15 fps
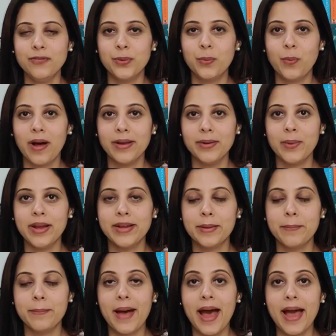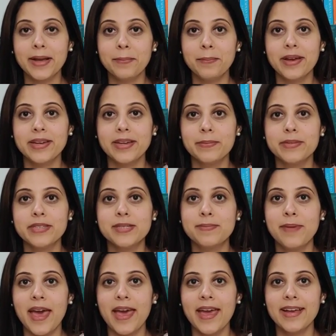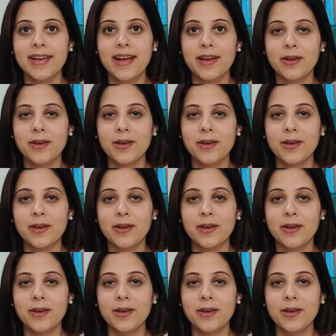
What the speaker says: everyone, welcome back. My name is Mehek.